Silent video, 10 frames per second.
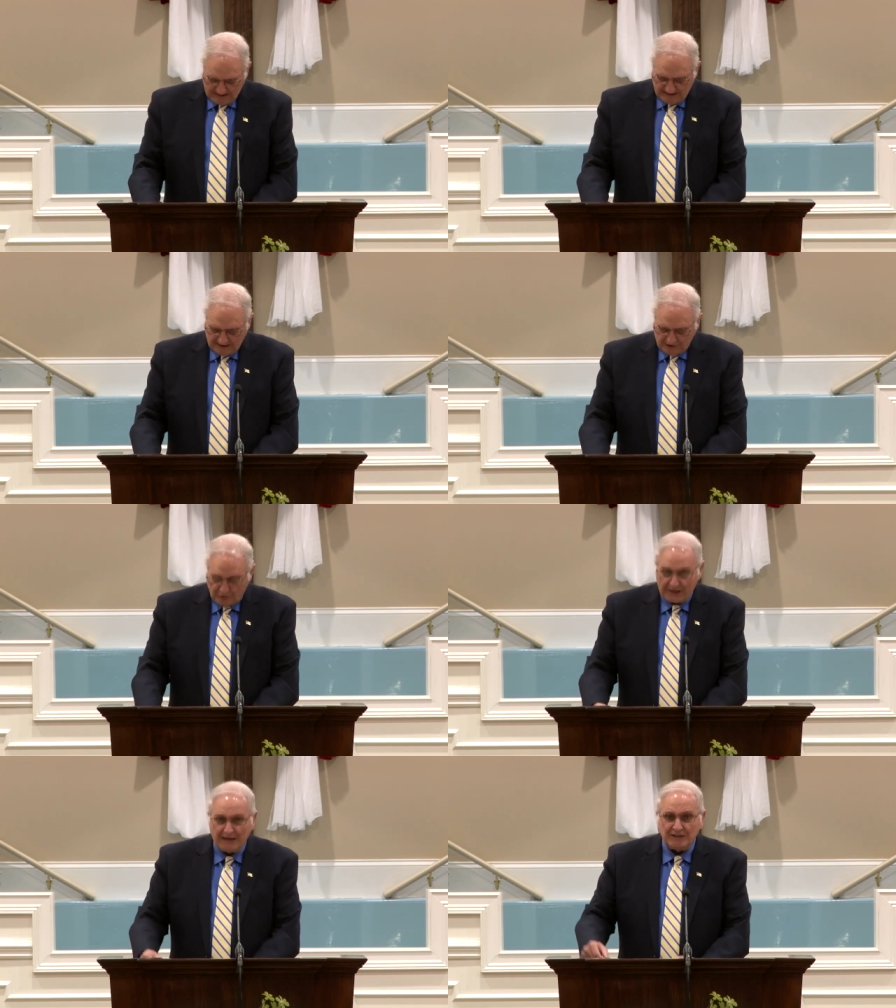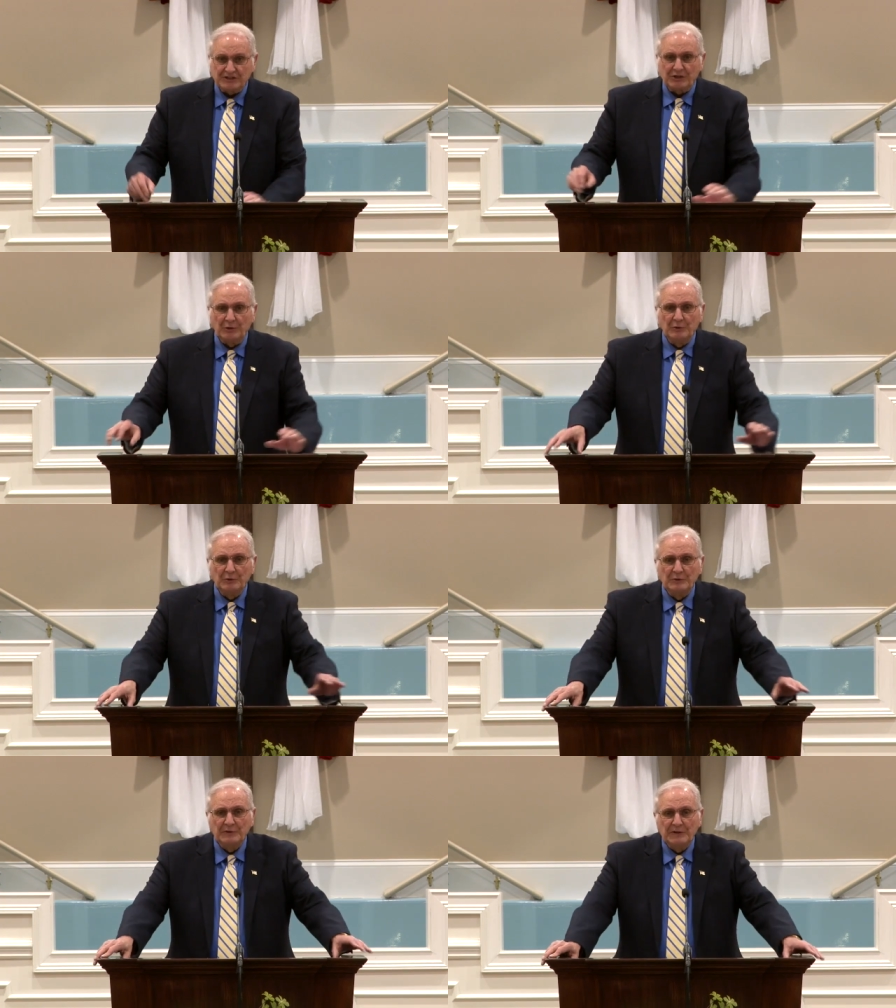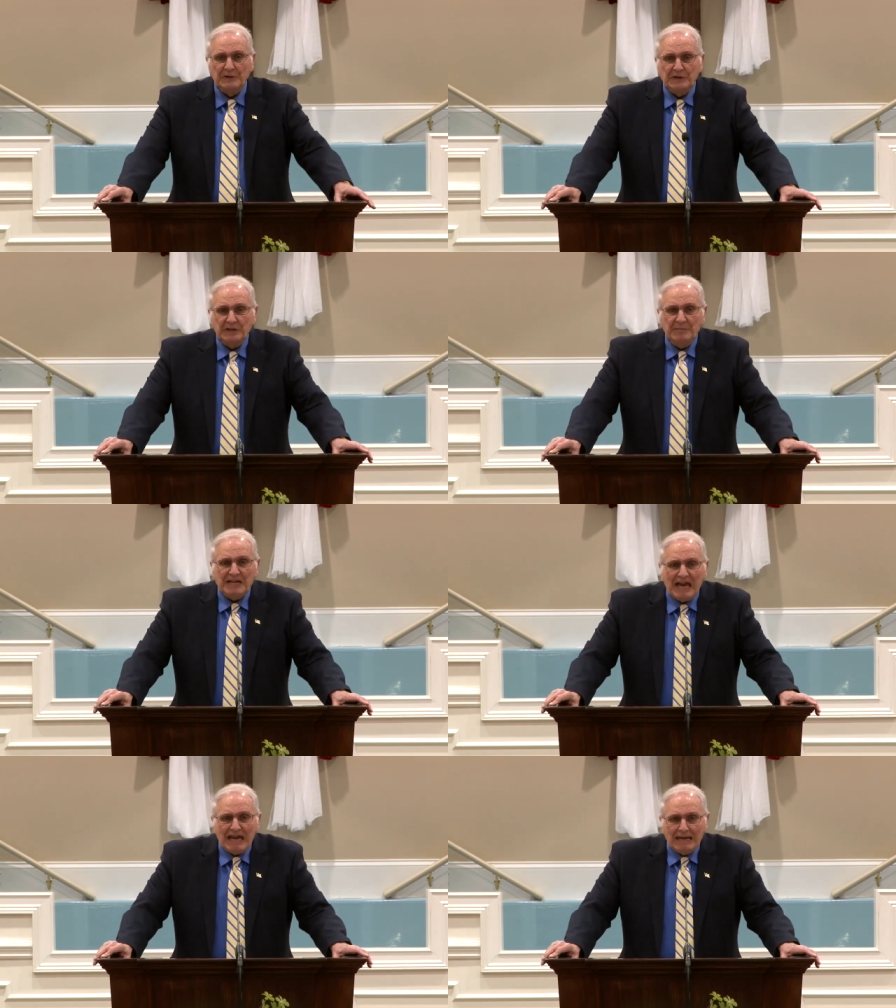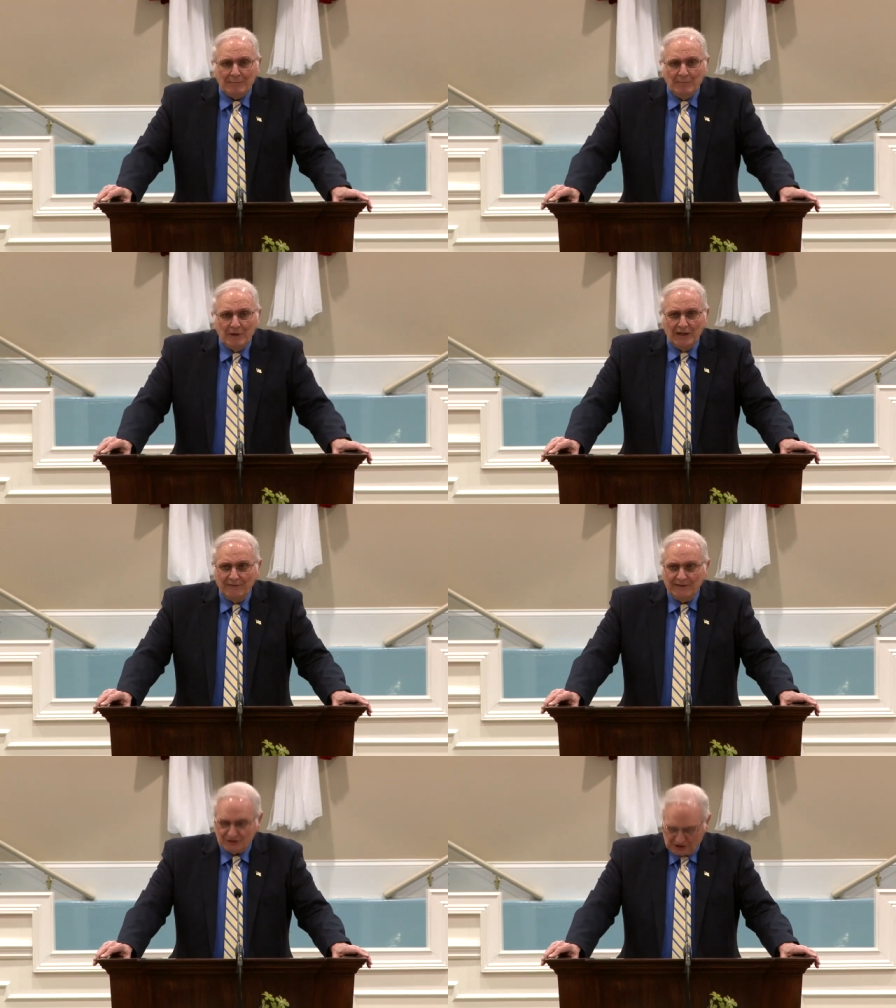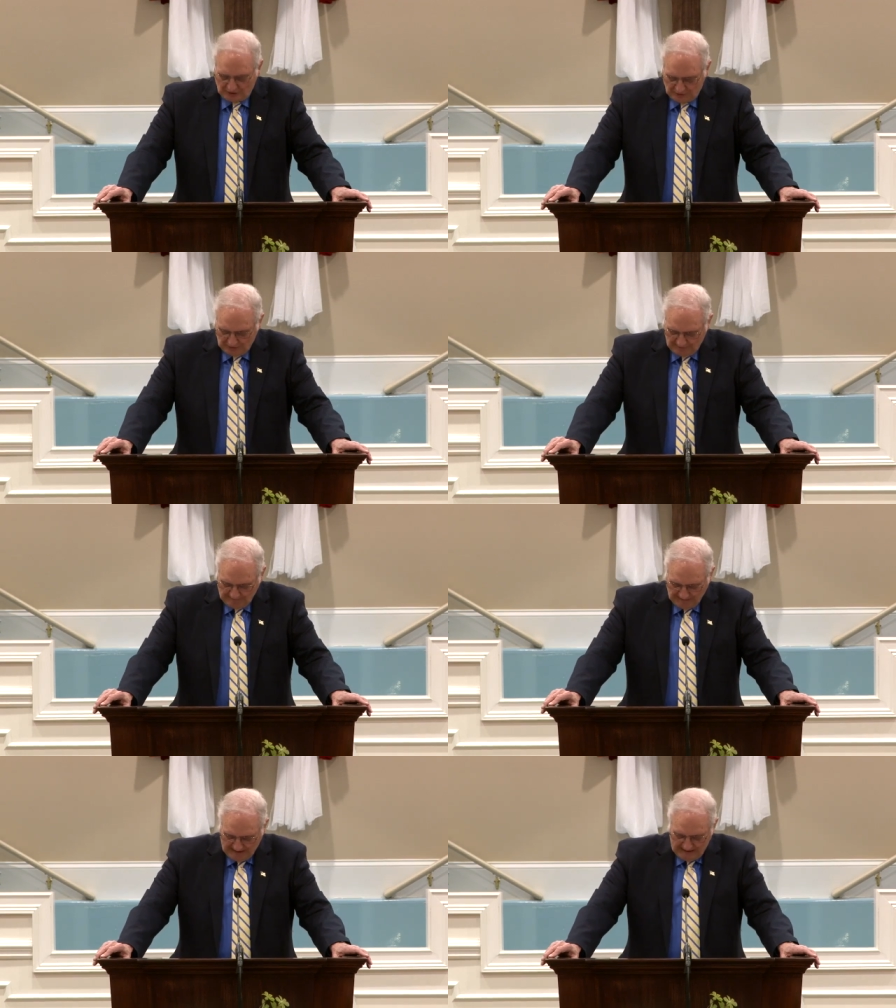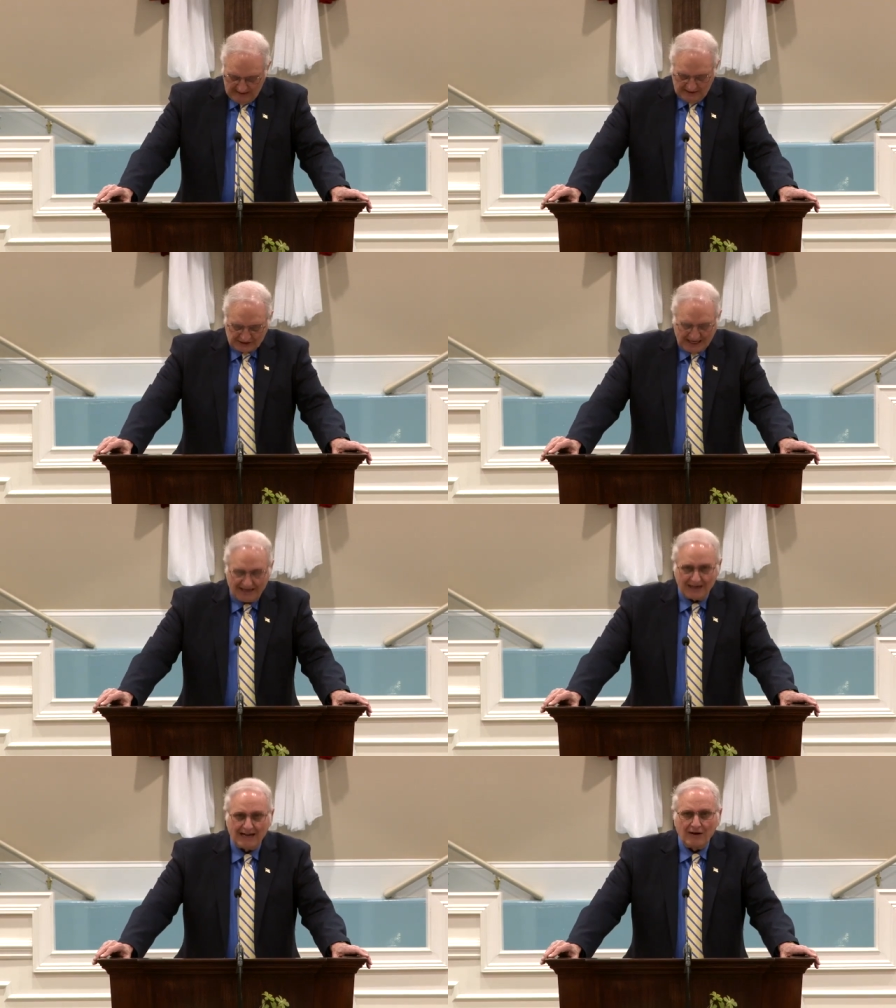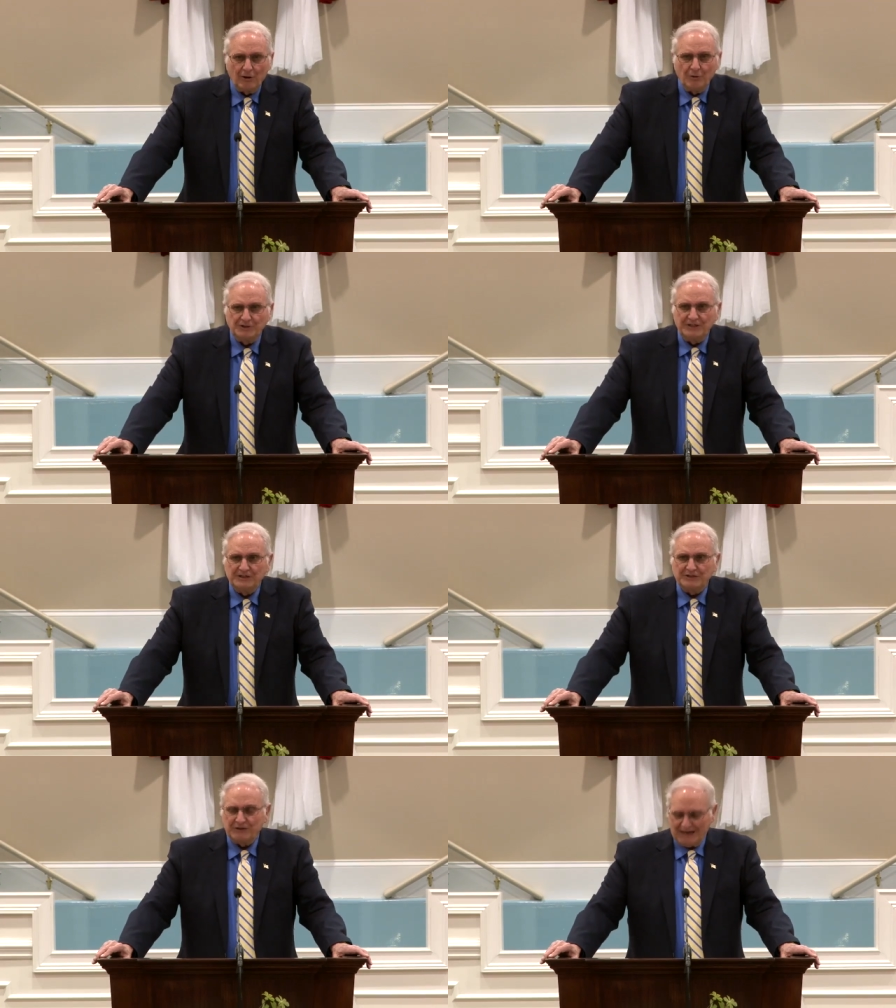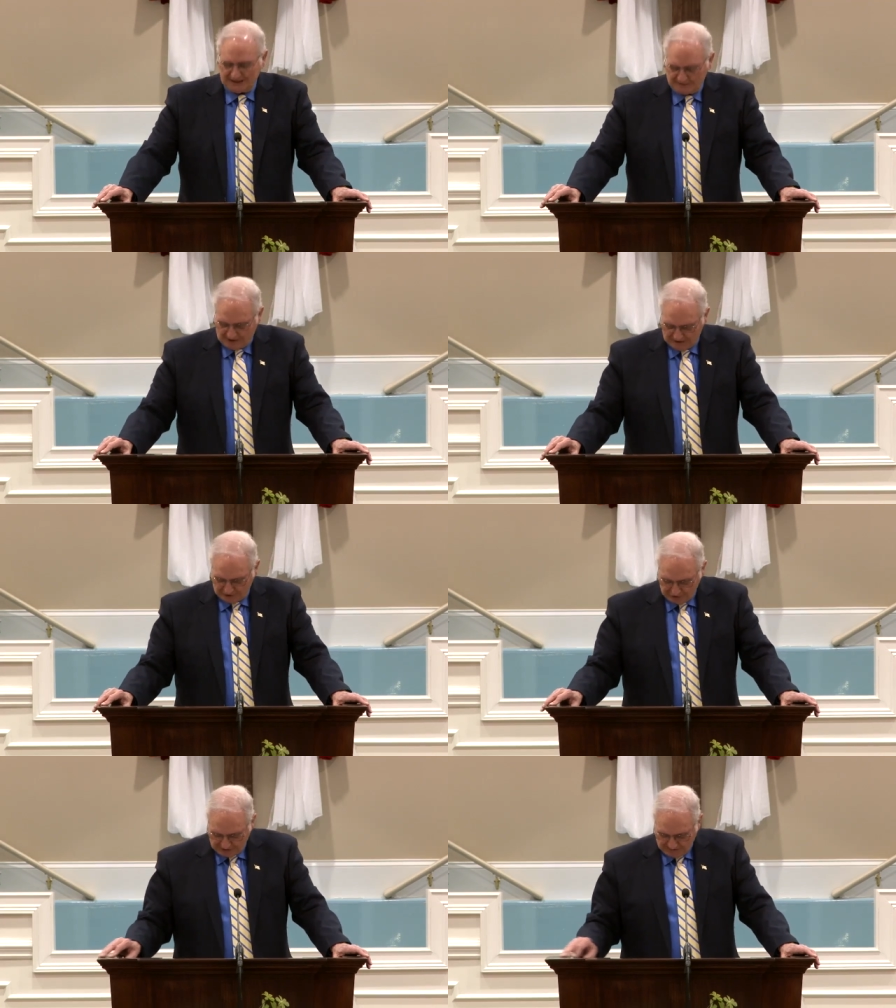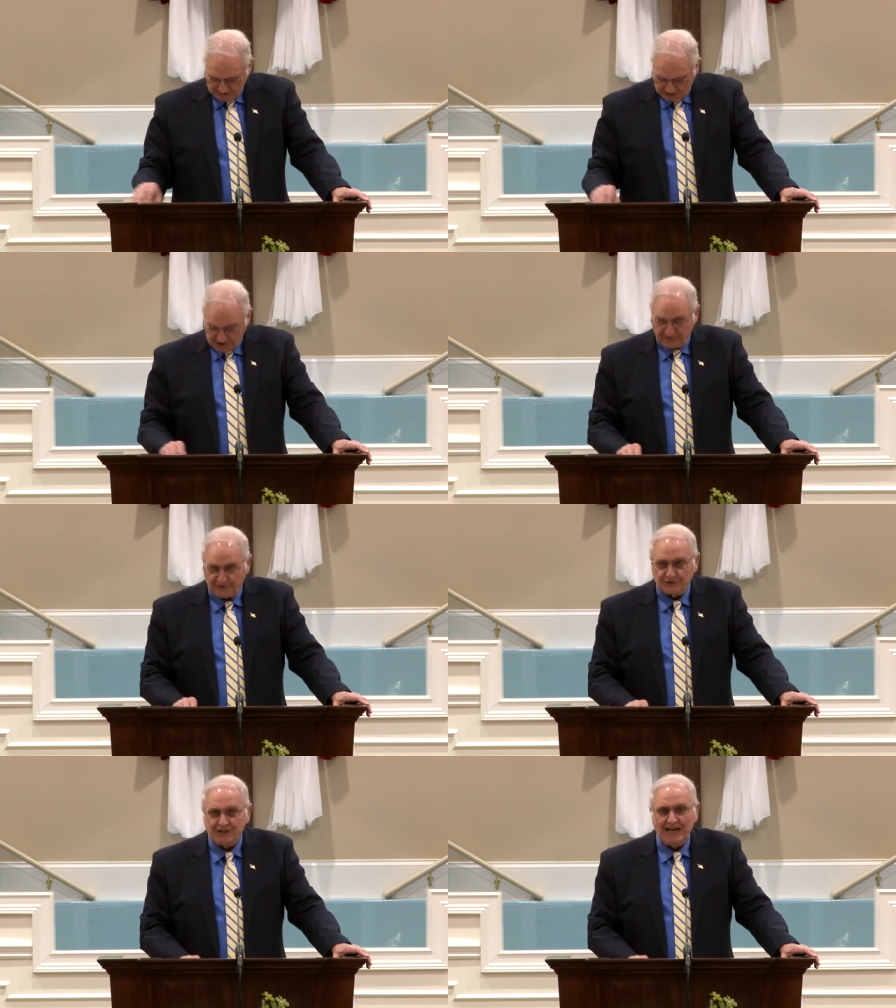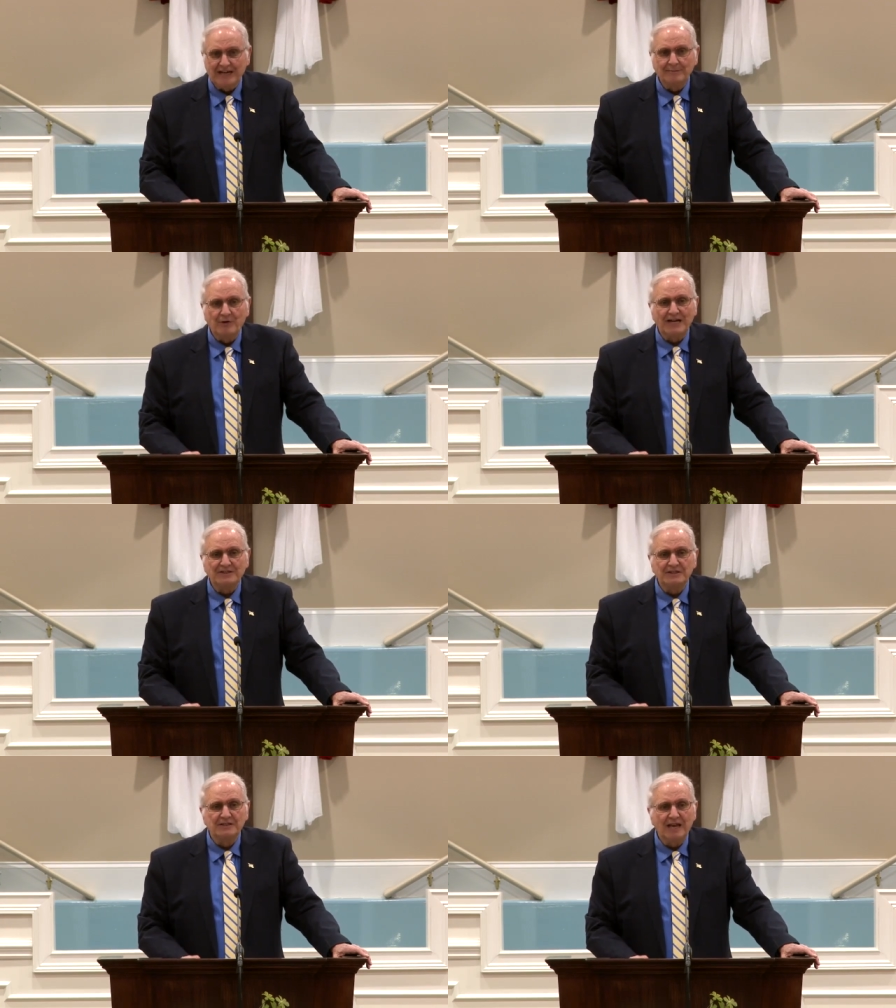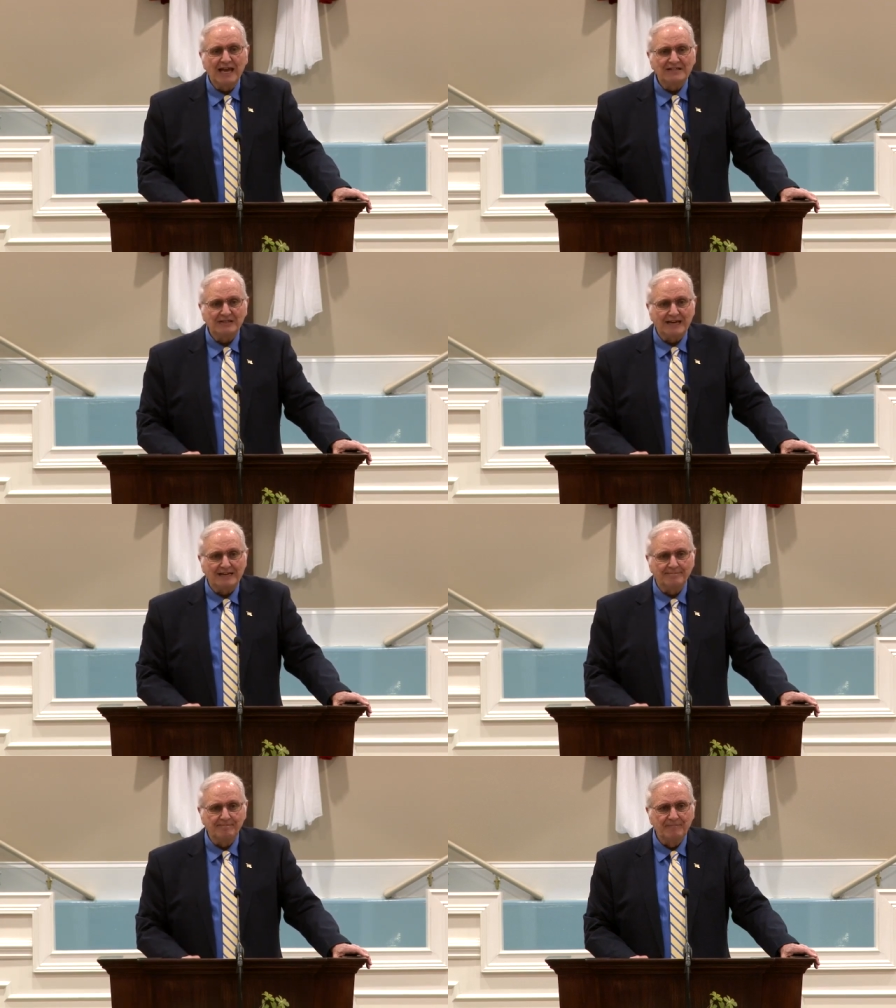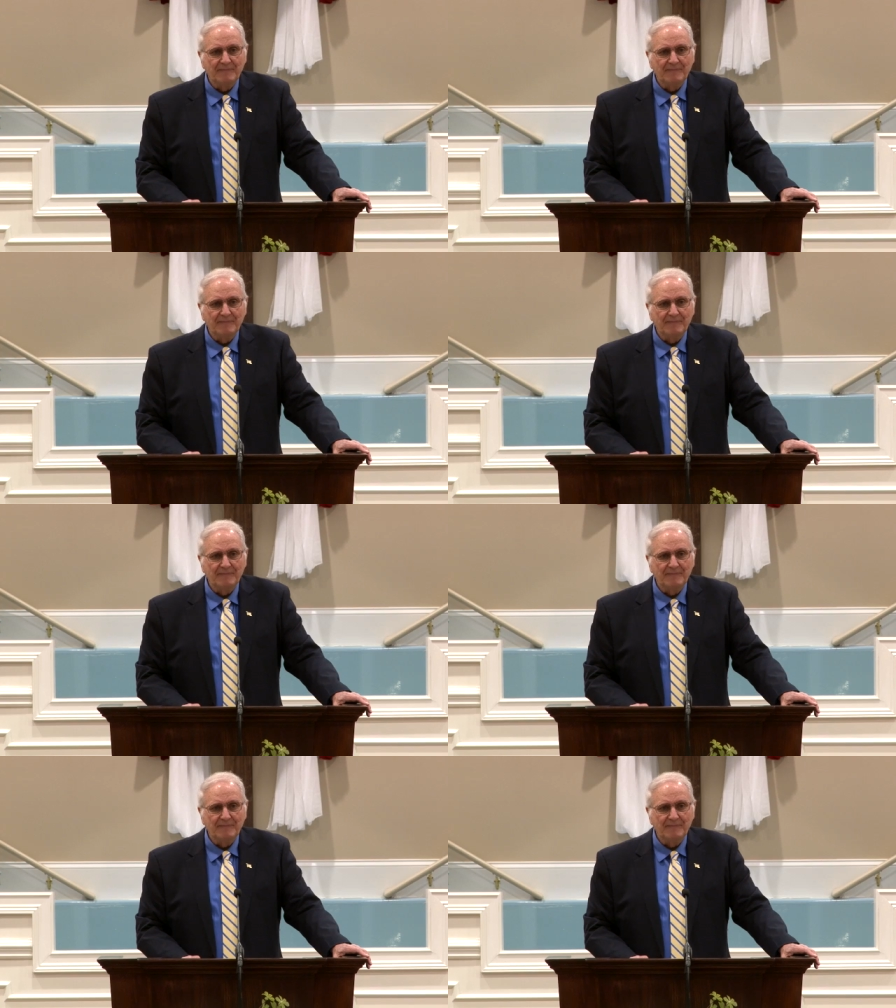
he didn't create his soul, he became a living soul. It's kind of like our Lord Jesus Christ because you see, this is the first Adam, Christ is the last Adam.